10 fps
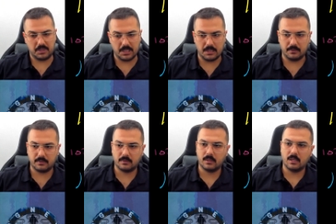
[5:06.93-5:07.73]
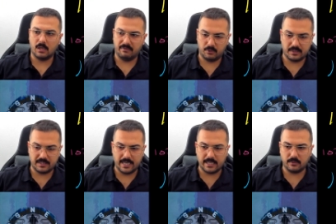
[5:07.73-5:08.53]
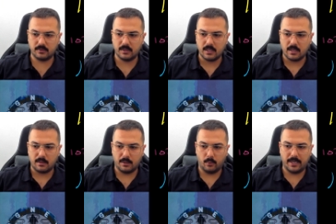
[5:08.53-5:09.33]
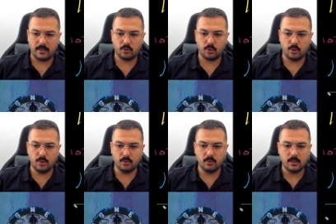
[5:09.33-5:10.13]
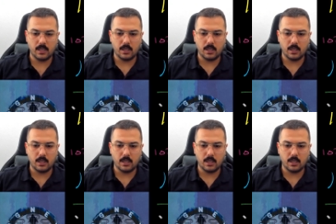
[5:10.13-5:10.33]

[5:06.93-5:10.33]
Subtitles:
Good. If it was an 8, then what I should do,